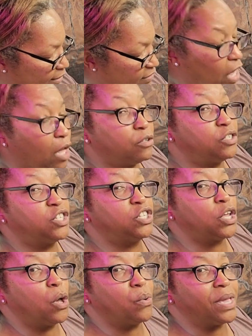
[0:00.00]
is called
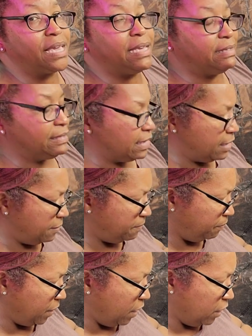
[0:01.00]
So Easy.
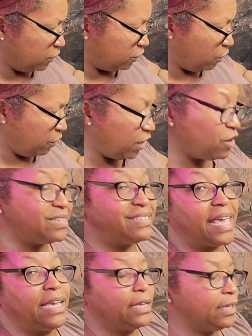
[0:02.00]
So there is
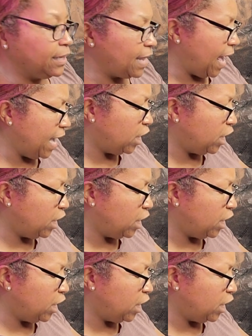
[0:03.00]
a clay